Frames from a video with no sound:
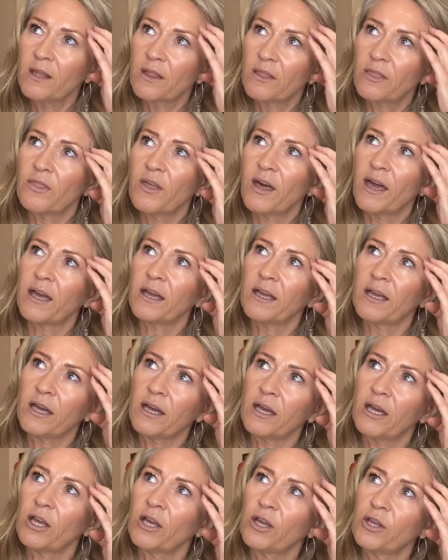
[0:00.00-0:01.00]

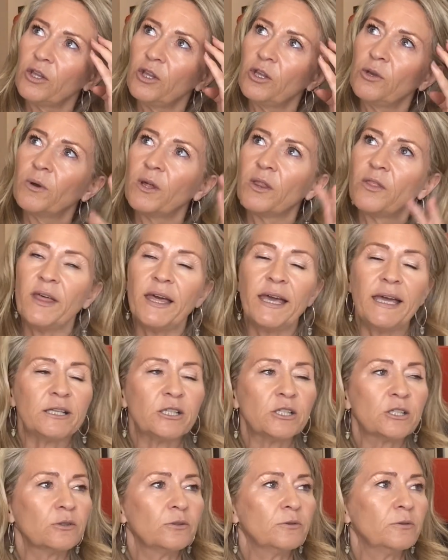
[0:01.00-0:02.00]
that you were there
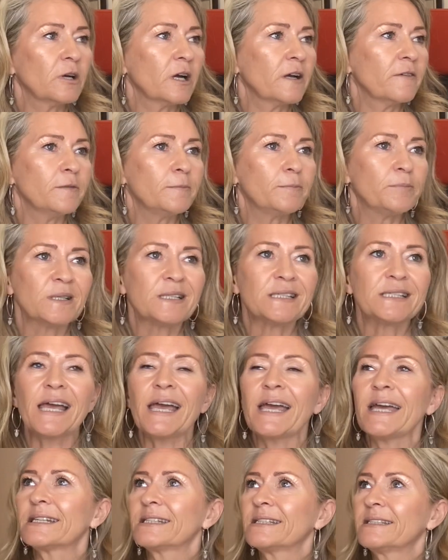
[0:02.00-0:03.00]
to either
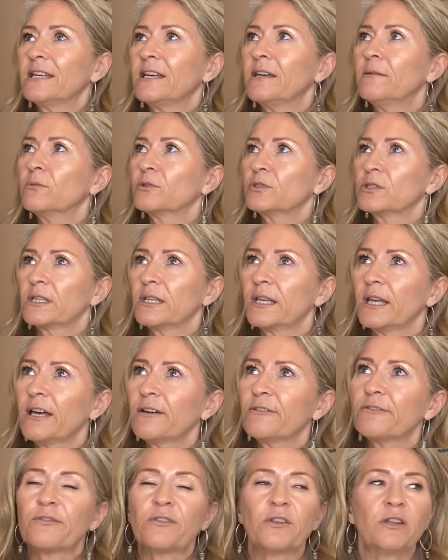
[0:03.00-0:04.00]
protect them, to
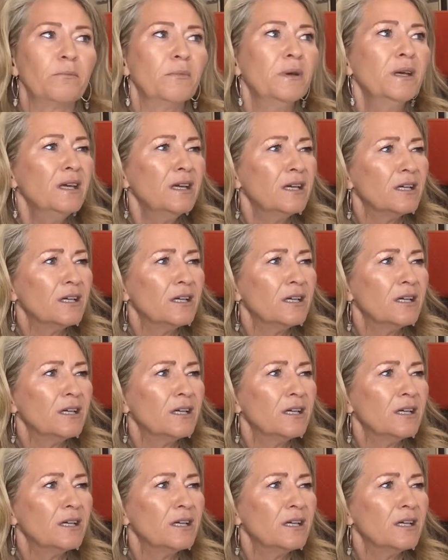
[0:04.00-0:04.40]
love them,